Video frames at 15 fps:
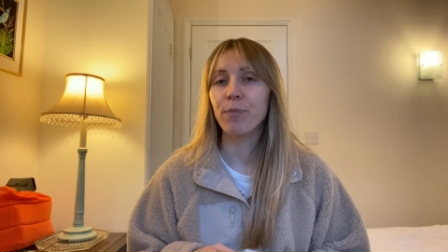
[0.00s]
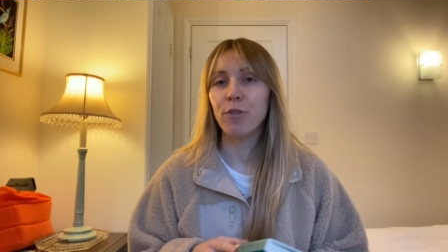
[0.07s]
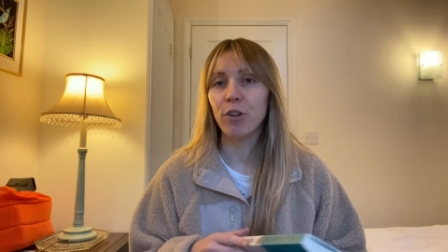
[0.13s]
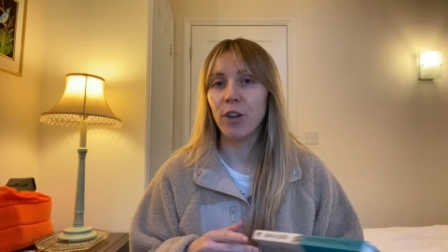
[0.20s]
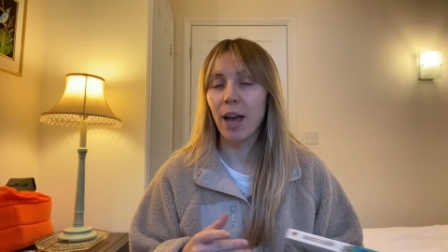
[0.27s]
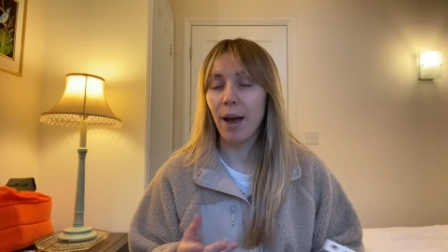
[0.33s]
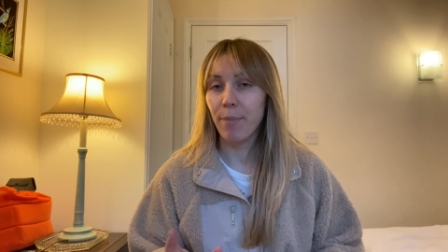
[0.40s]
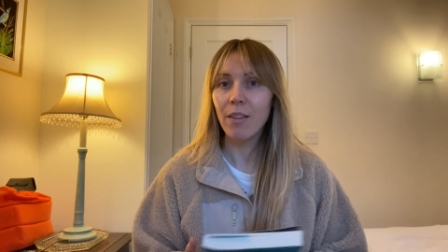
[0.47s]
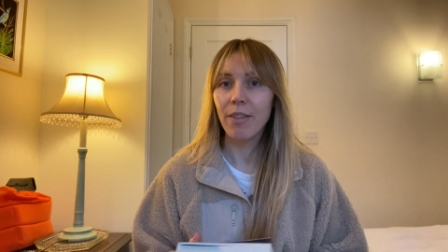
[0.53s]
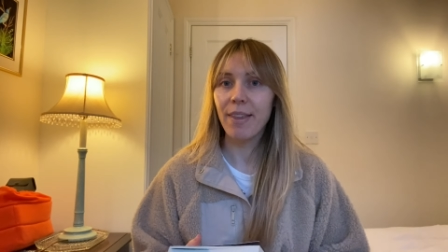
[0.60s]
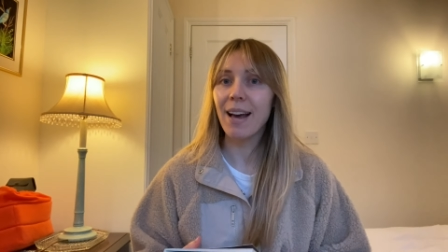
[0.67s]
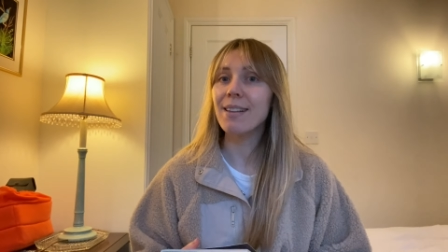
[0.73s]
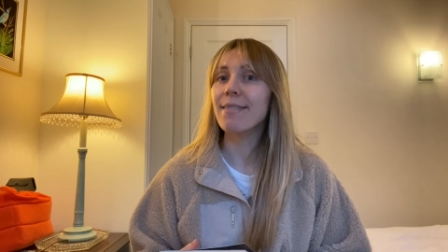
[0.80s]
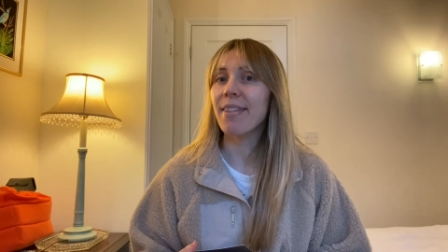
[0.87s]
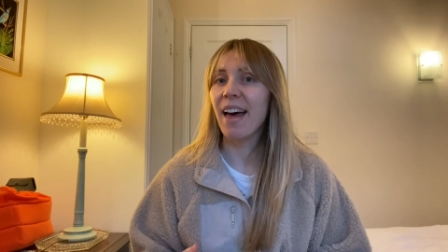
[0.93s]
So yeah,
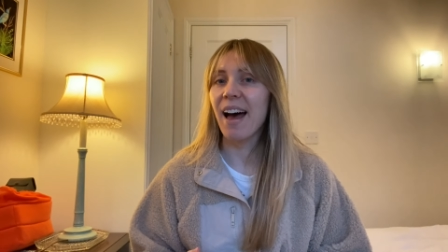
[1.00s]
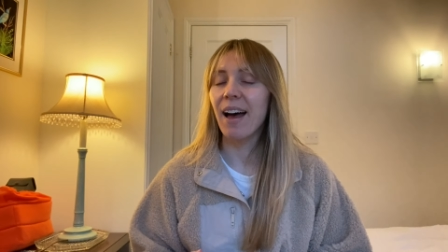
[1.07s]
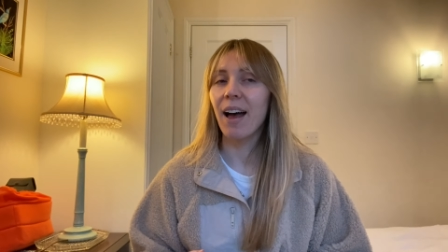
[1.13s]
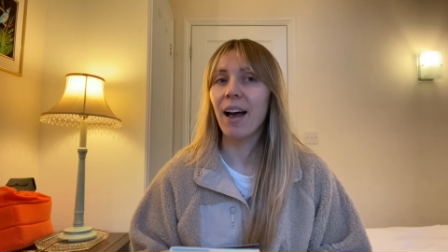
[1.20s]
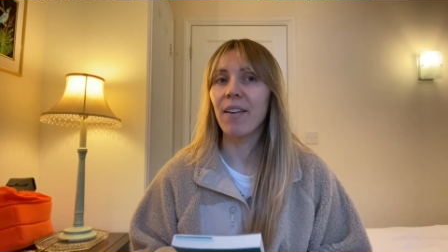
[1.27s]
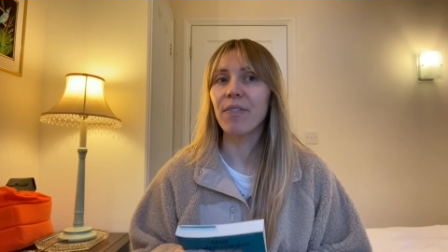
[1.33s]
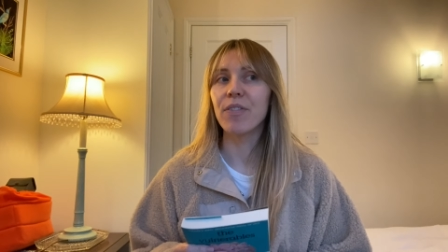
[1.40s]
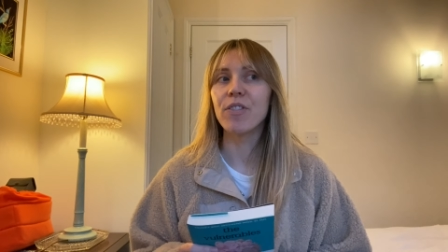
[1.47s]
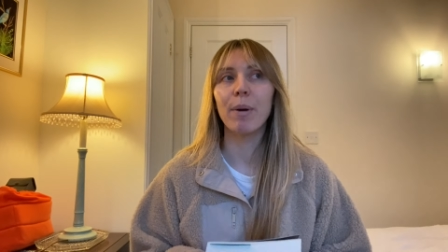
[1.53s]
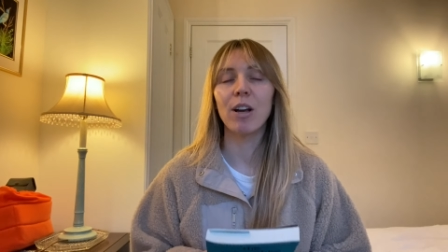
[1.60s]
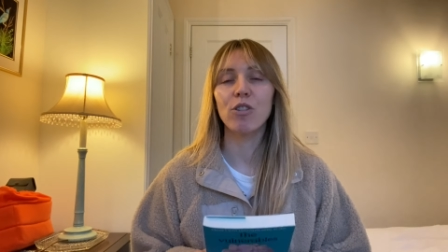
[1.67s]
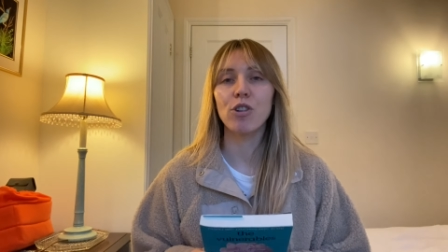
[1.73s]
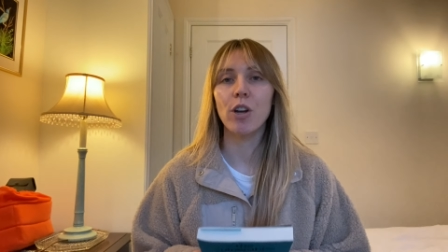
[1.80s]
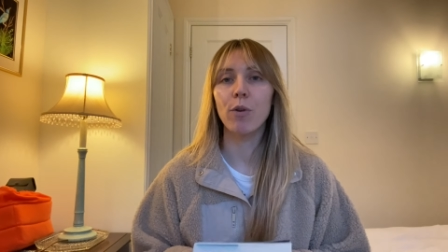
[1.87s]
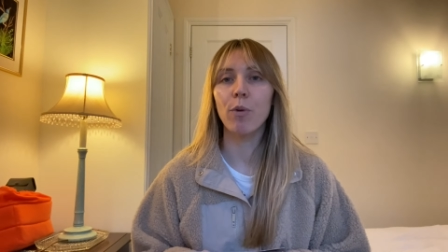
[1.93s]
that's that, and I'll
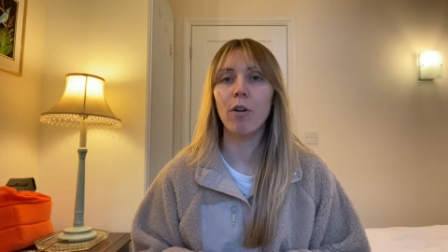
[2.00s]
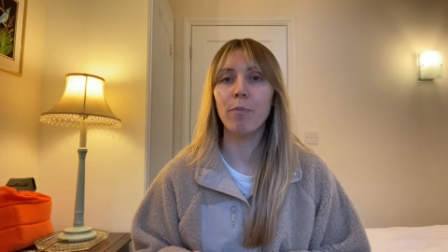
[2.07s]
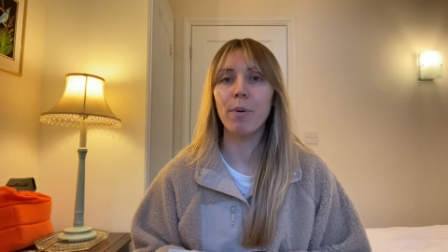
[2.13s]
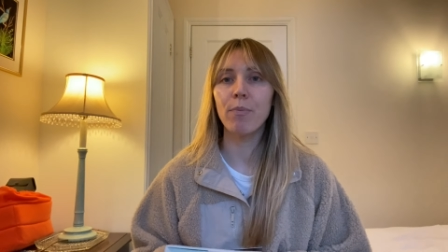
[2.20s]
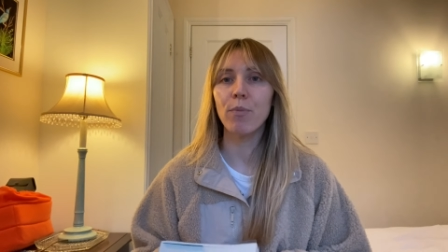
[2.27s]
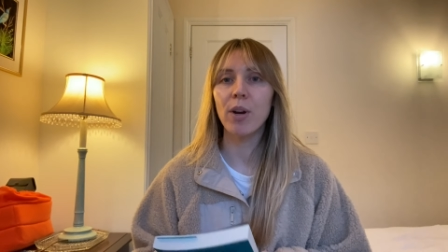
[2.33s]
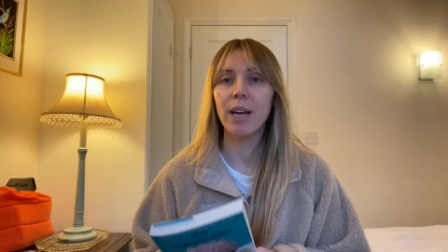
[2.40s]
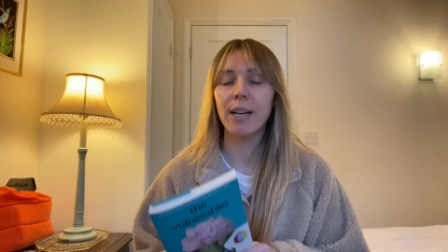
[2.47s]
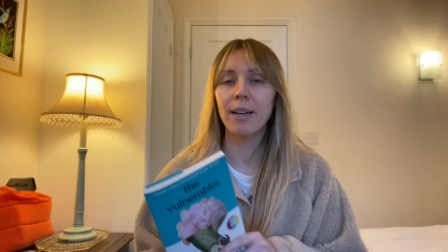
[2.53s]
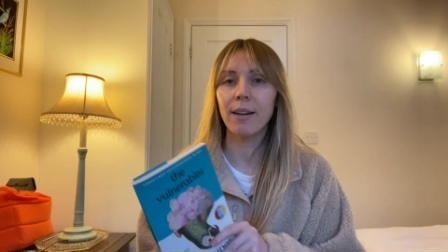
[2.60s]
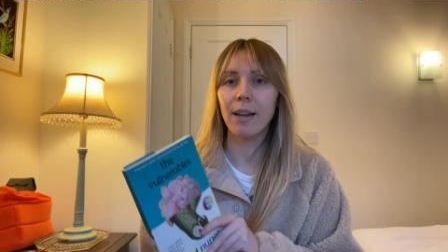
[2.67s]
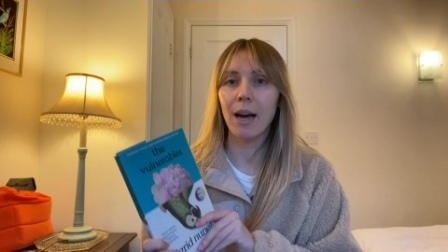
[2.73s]
show you what I've been reading.